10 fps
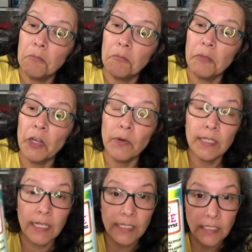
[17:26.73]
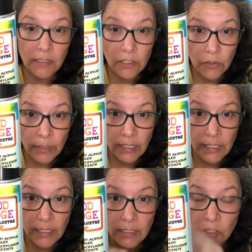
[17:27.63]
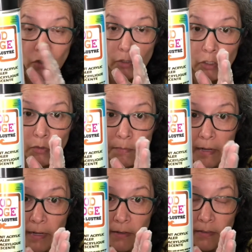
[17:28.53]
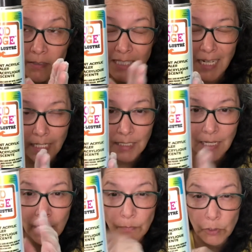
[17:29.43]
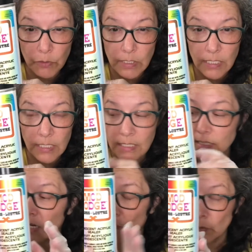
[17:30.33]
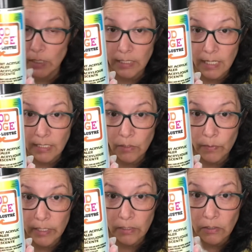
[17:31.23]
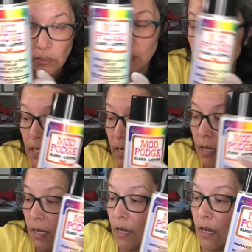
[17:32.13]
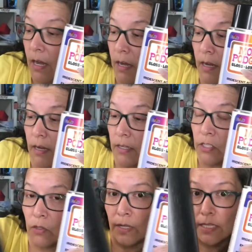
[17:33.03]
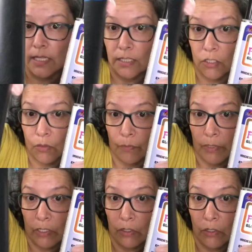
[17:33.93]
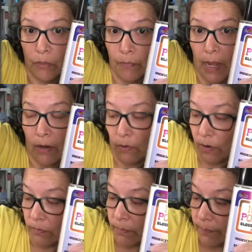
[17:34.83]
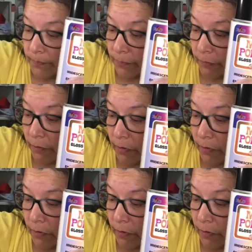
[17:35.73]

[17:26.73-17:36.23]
iridescent acrylic. So this was my second time using this. I really like the way it looked. So I think this will be a good background for the